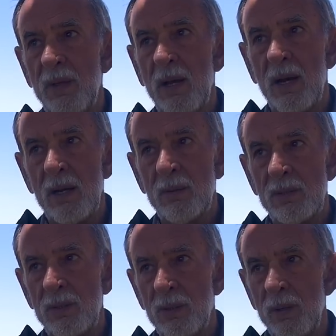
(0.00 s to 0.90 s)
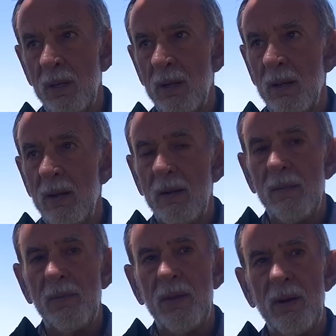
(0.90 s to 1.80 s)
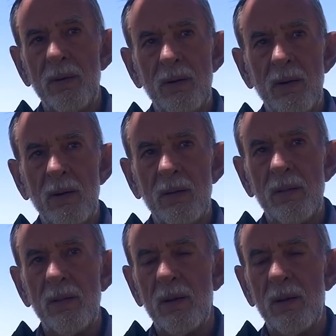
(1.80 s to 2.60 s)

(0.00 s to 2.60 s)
thing I was doing. They were